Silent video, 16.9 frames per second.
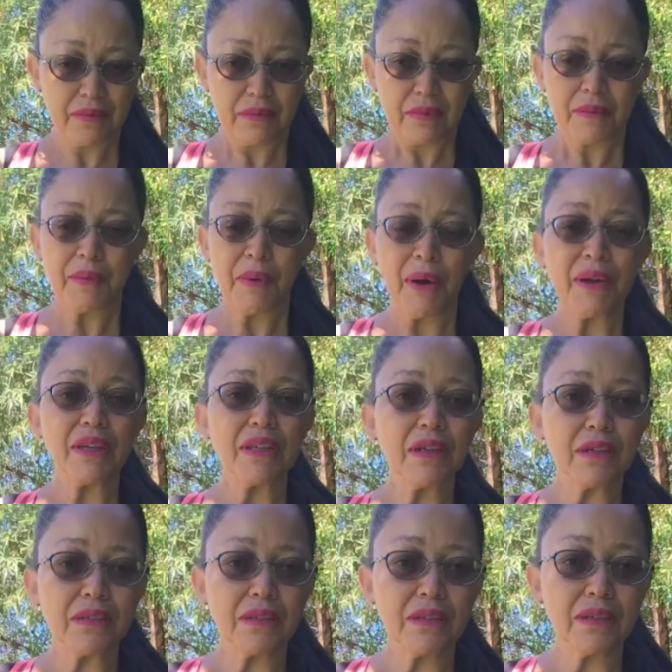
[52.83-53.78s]
marking
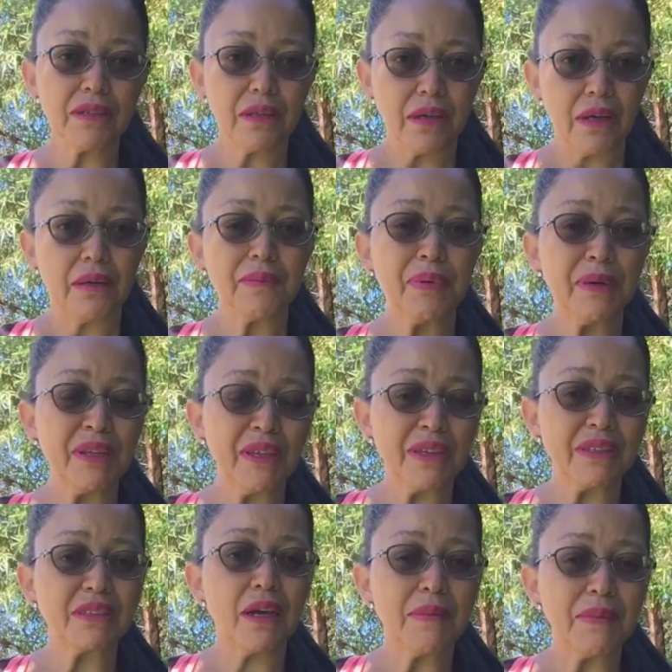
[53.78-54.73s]
your, you're putting your
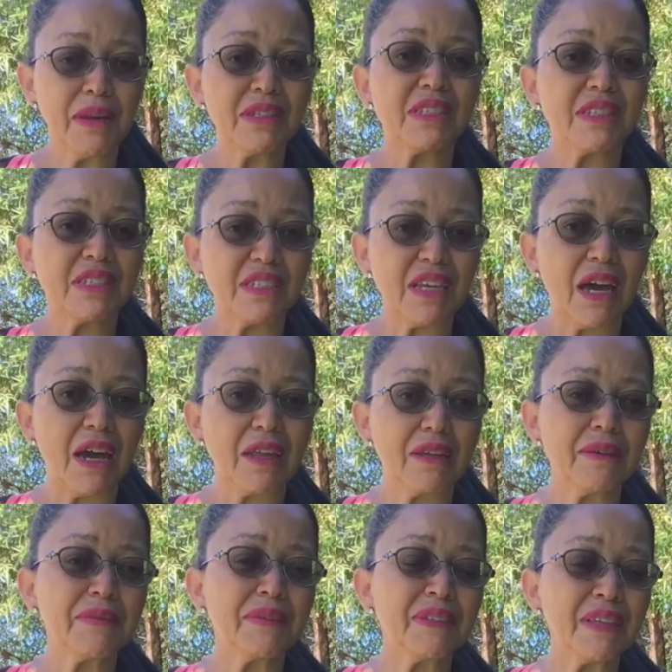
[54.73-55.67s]
10 minutes aside
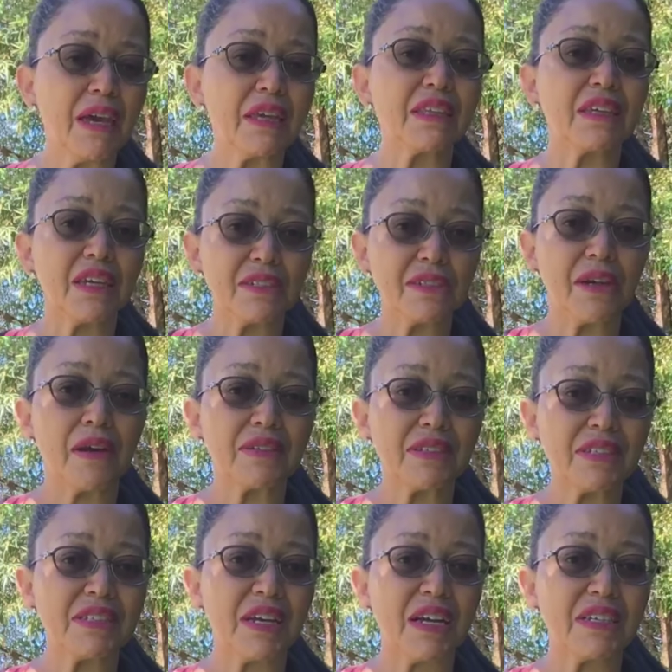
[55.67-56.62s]
every day to get your
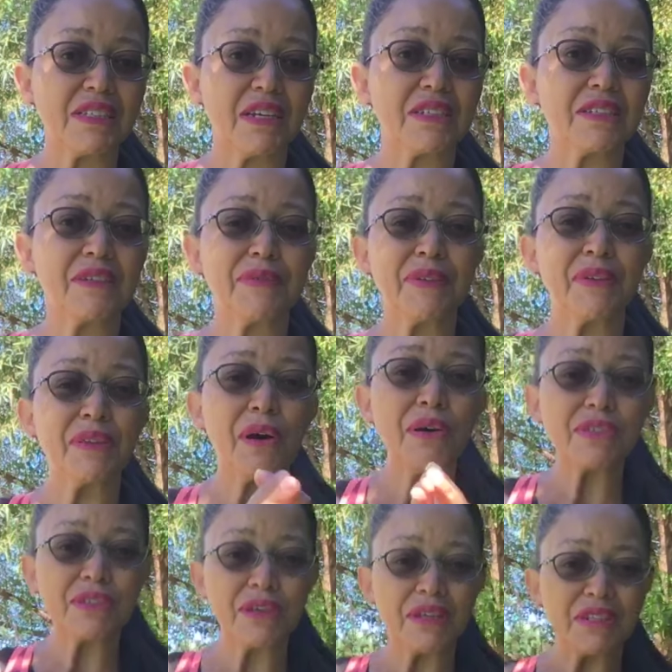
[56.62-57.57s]
exercise done. So for
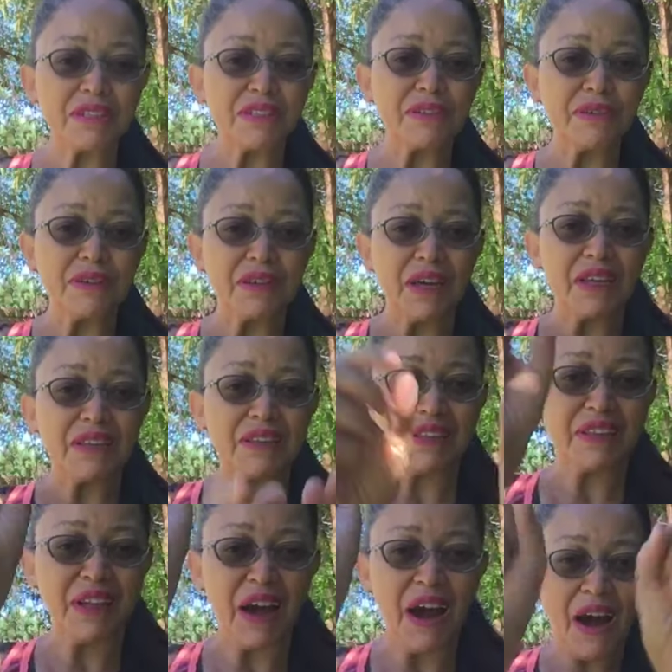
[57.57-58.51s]
those of you that's doing that,
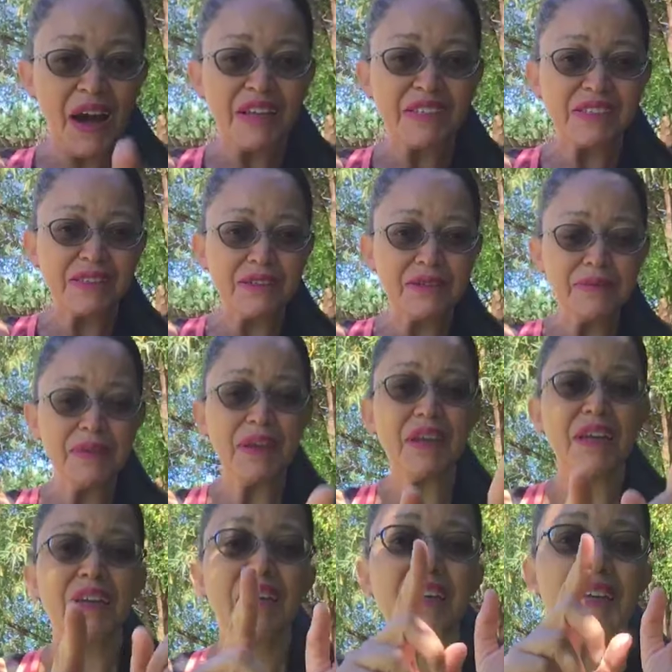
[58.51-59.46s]
awesome.
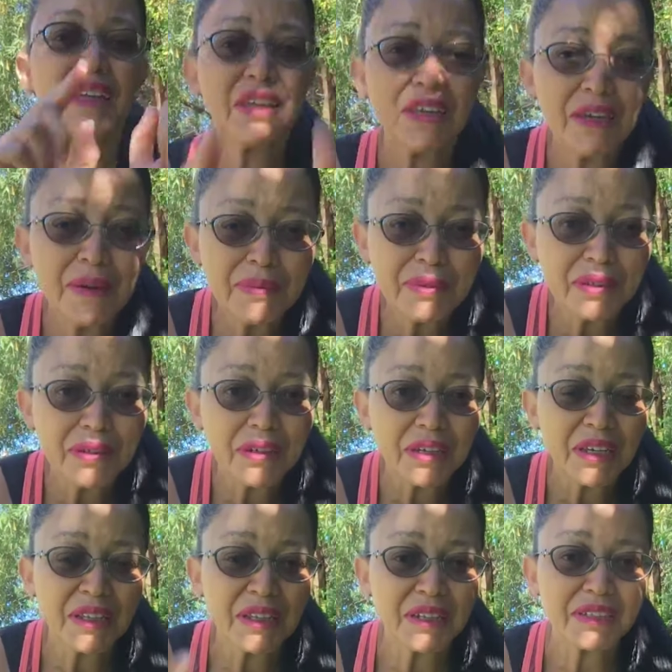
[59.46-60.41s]
Keep doing
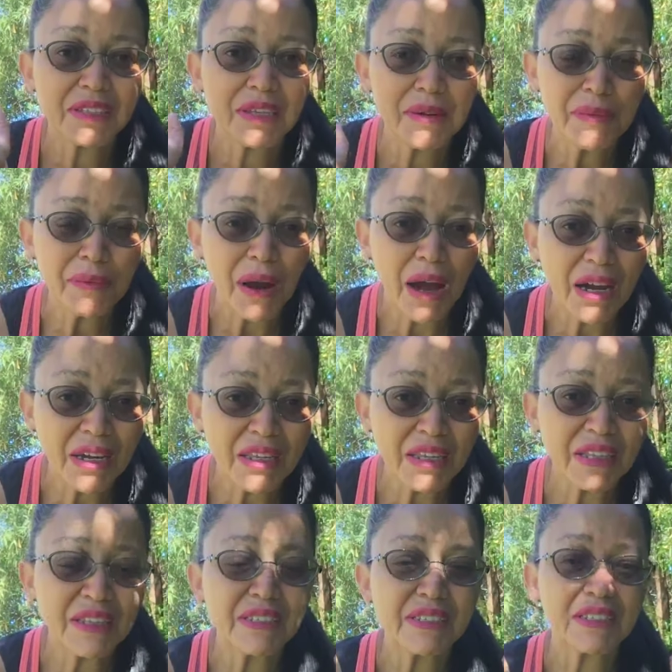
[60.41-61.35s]
it. Let's keep rocking
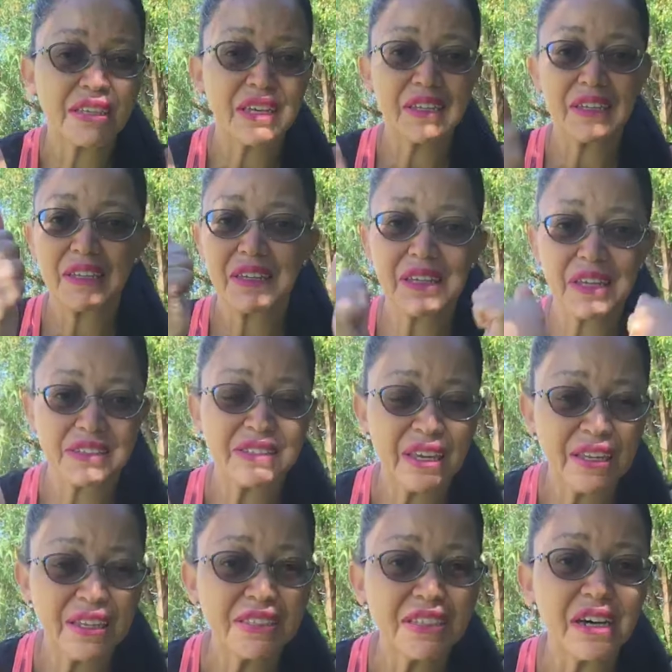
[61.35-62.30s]
it. Let's get, just
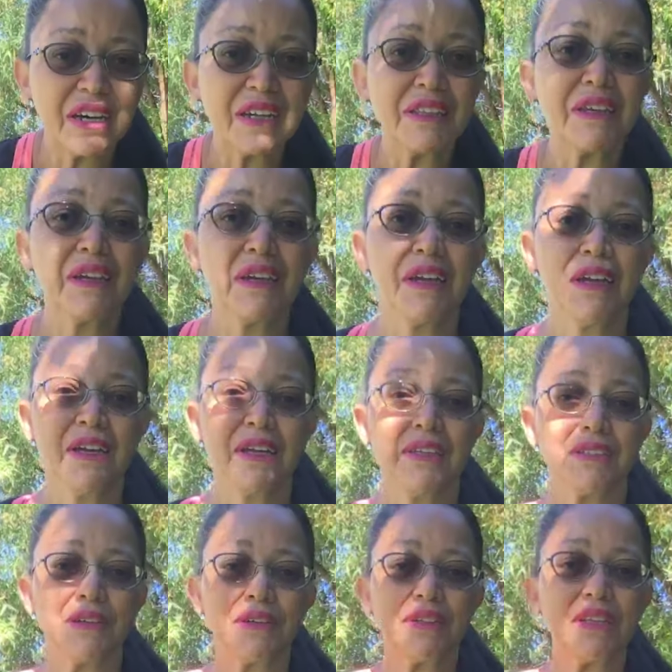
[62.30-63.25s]
get it done.
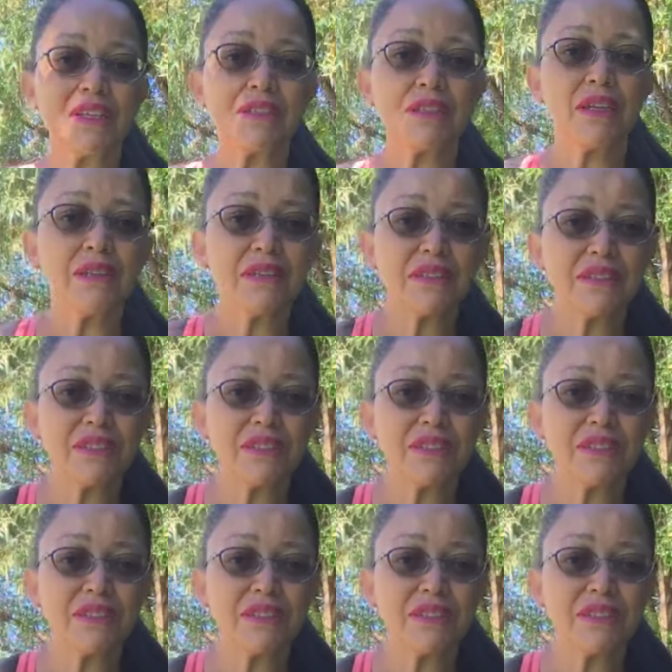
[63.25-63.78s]
So in this, in